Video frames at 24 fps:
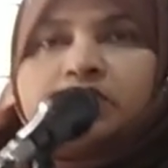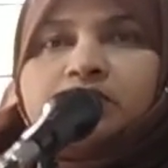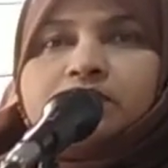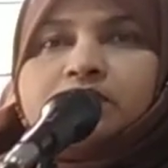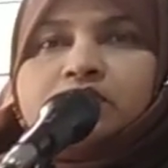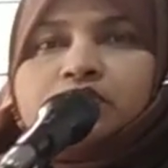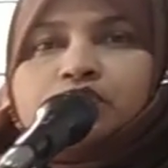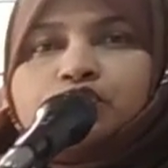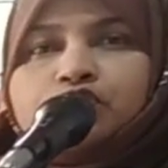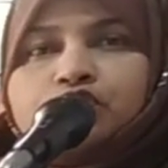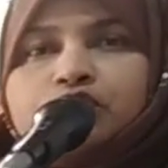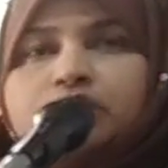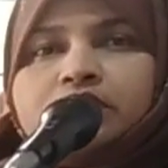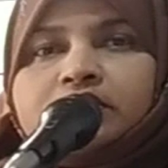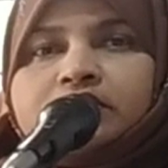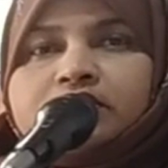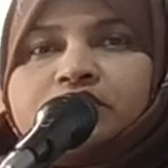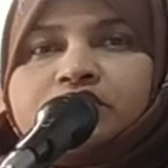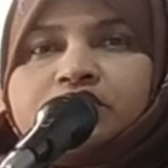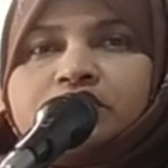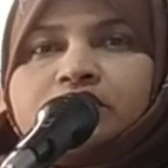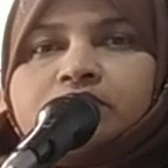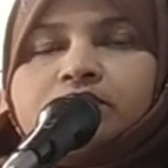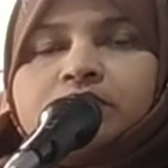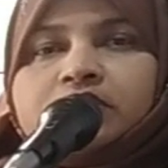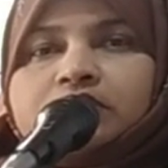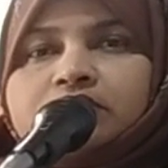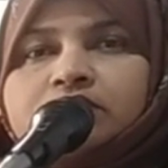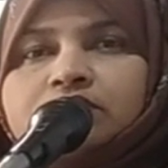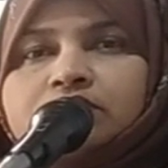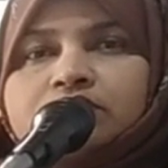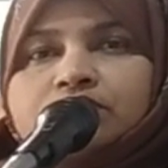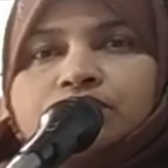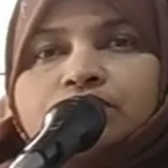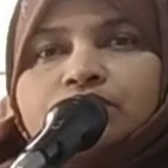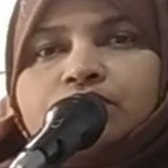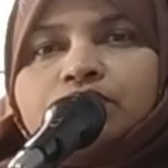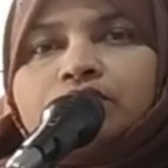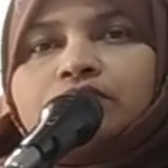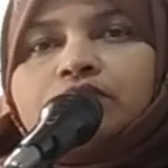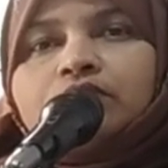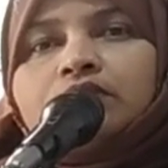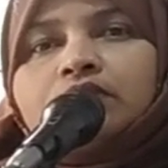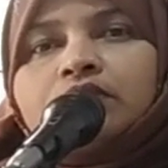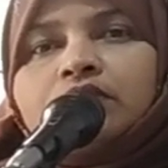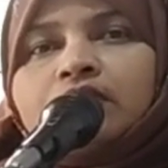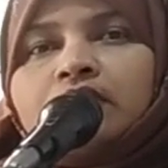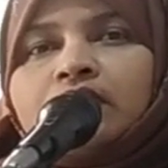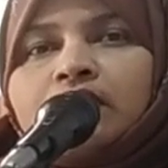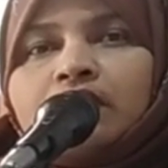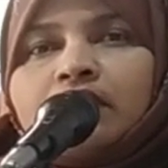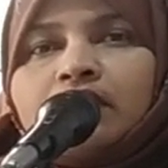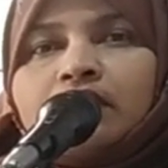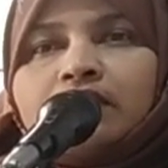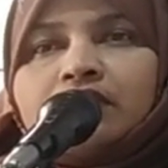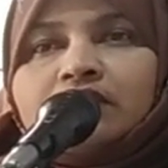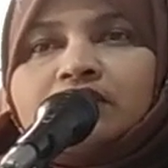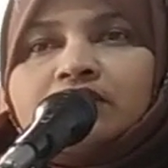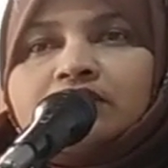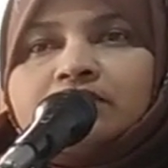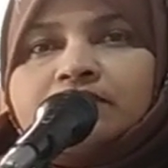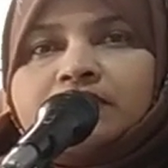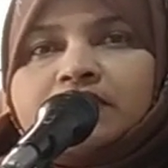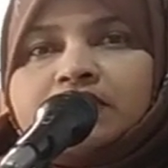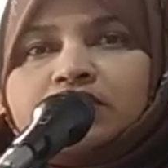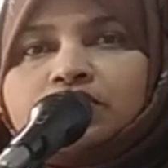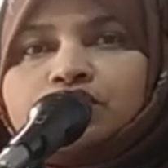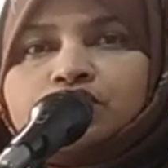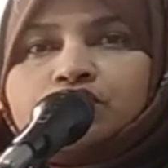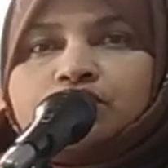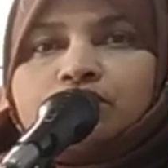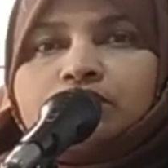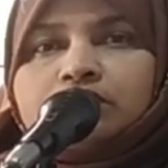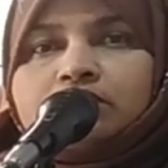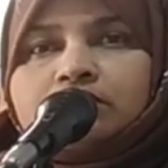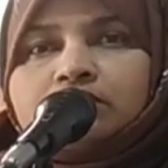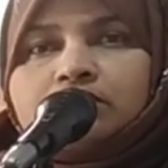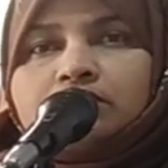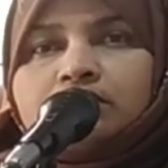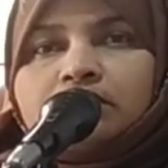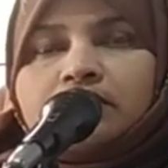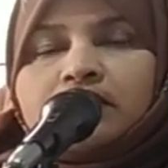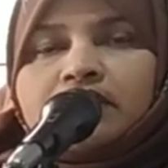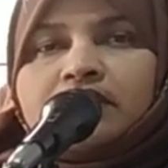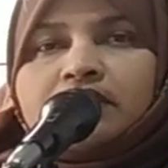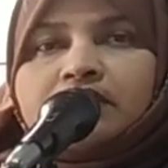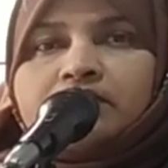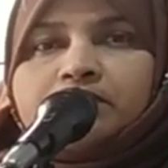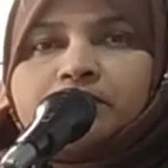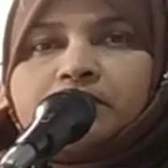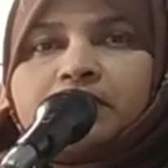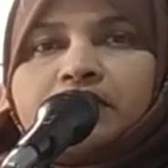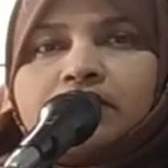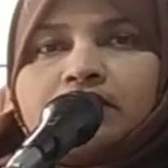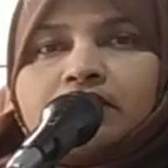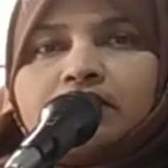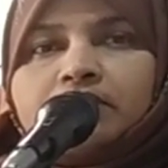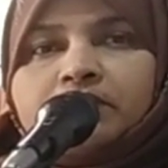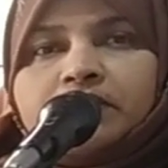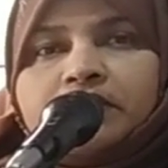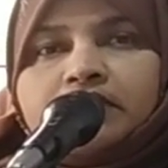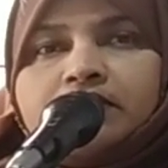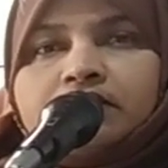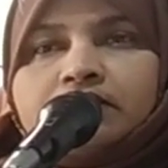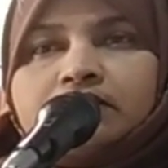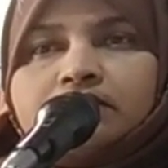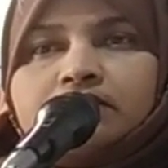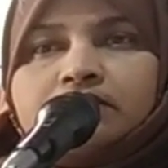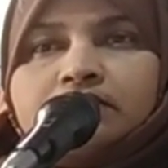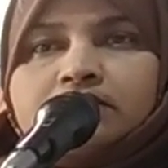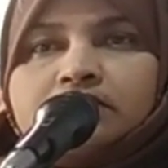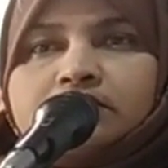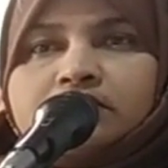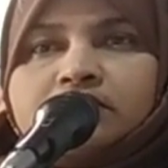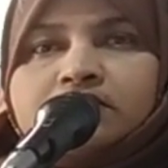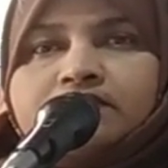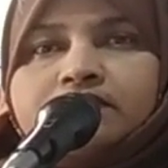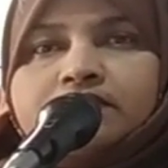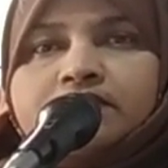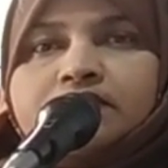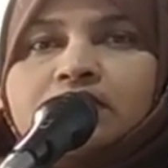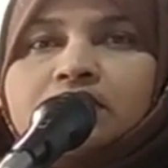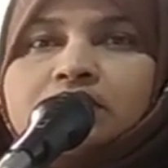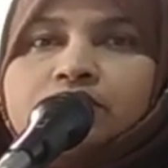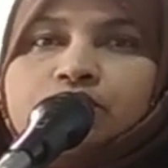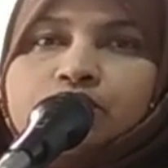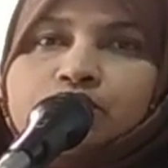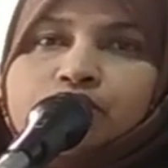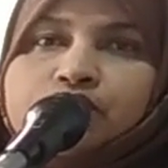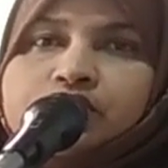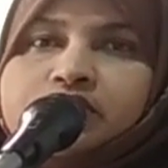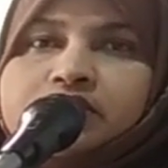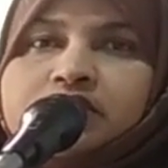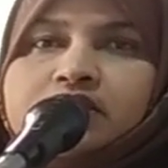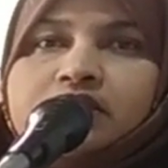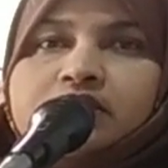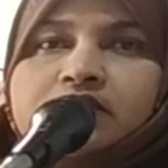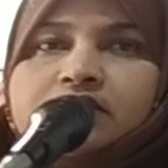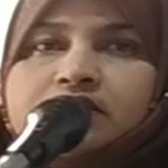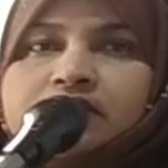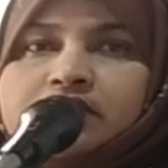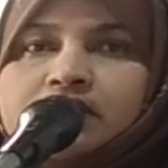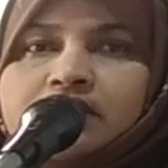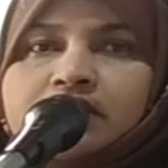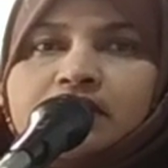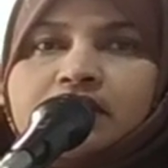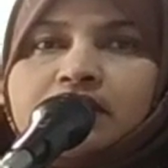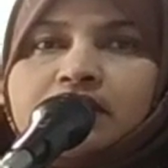prevention and treatment. So, infections are becoming difficult to treat